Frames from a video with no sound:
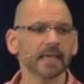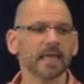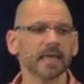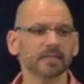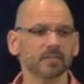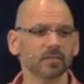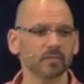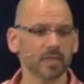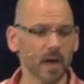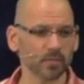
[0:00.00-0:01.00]
and
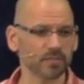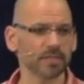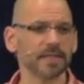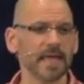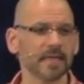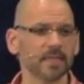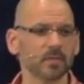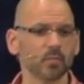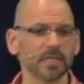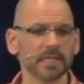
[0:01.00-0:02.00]
that was the day
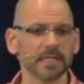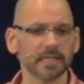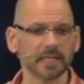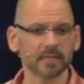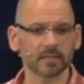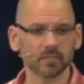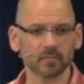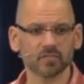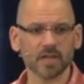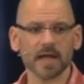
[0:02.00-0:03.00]
that we needed to get the
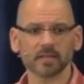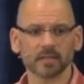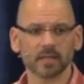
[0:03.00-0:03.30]
check